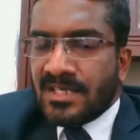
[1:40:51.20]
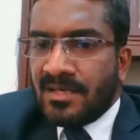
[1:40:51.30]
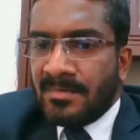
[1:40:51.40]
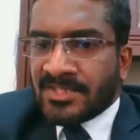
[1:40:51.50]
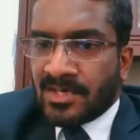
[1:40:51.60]

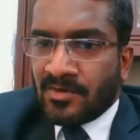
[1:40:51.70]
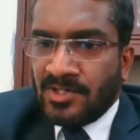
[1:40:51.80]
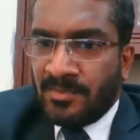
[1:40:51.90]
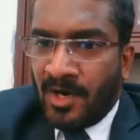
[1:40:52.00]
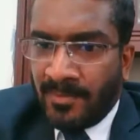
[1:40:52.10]
Mr.
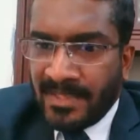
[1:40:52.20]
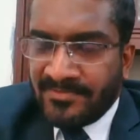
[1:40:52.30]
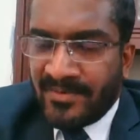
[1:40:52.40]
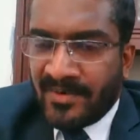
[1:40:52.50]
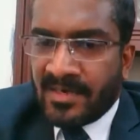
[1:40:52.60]
Kunju Mohammed
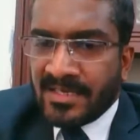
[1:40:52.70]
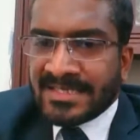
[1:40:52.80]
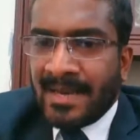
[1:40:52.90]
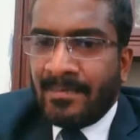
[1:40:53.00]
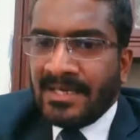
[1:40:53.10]
for
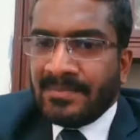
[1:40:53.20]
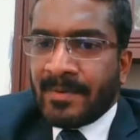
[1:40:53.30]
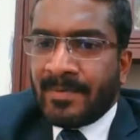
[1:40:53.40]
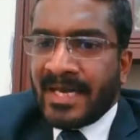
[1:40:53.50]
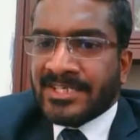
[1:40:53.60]
sample
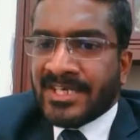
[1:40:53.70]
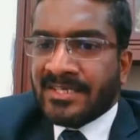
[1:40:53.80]
preparation